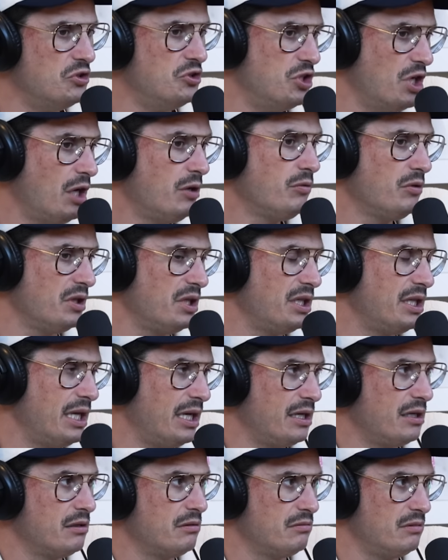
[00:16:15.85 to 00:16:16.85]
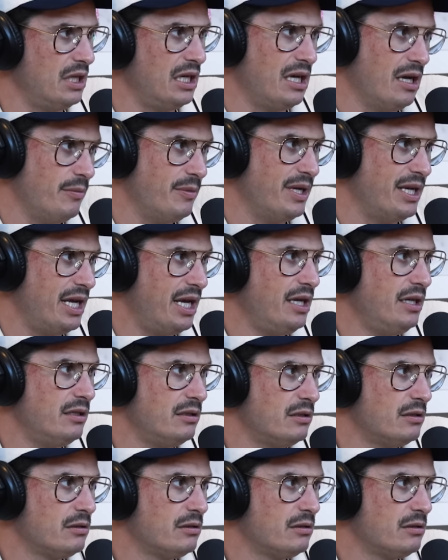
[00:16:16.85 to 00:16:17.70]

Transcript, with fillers: generally they they come at 8